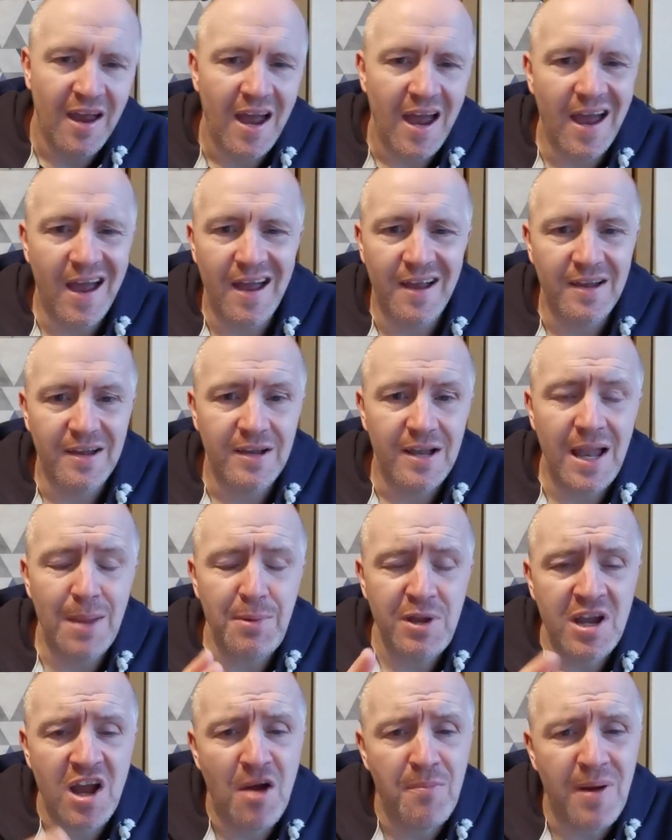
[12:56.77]
Let
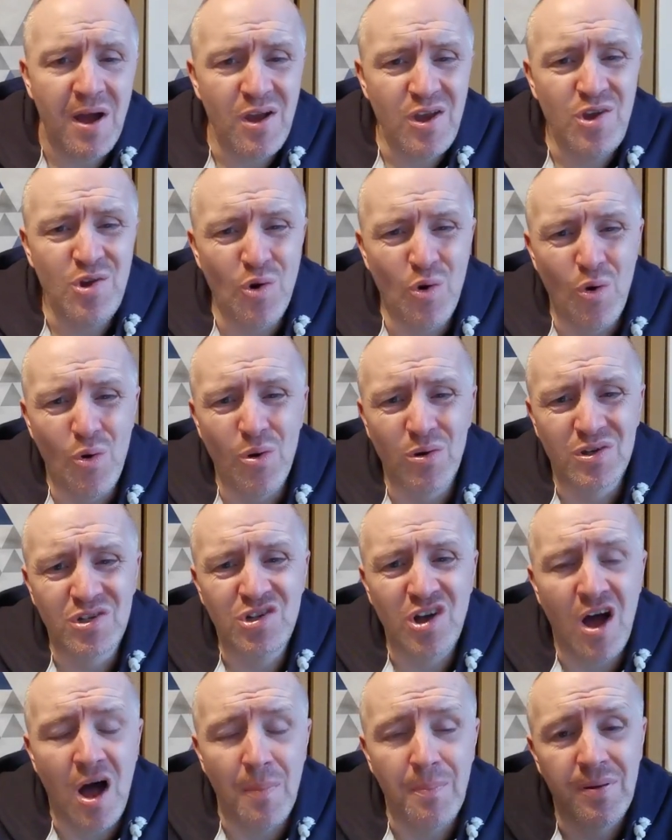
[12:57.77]
me know about your
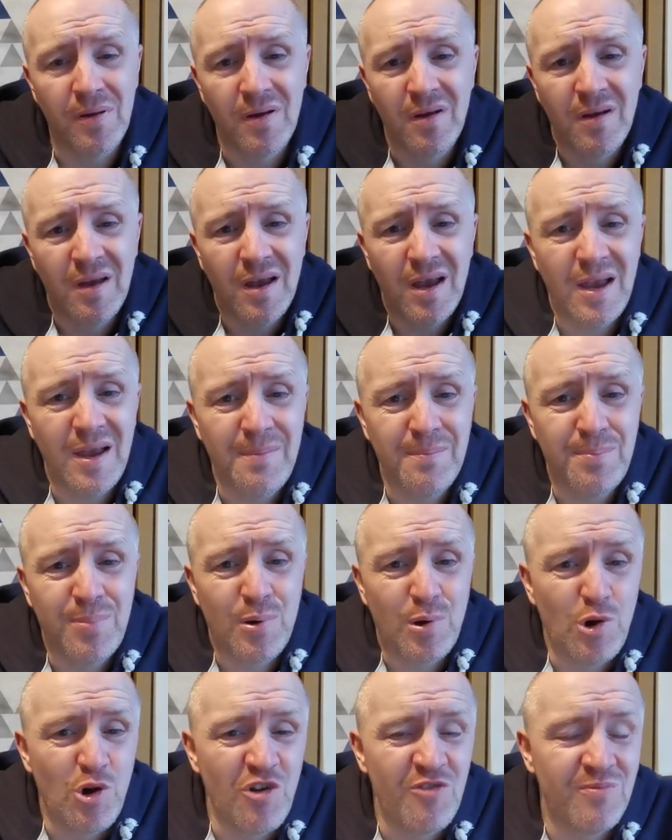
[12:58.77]
top
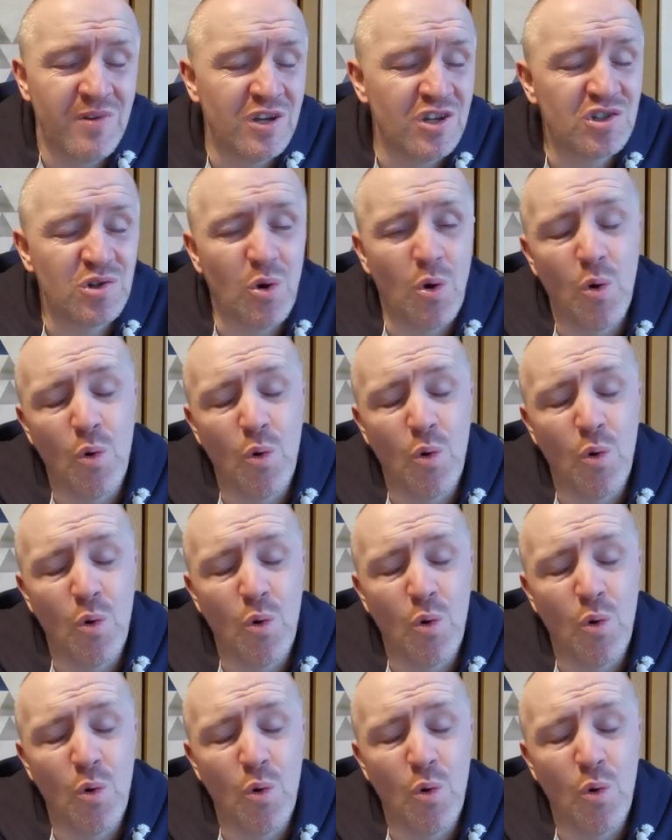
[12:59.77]
improvements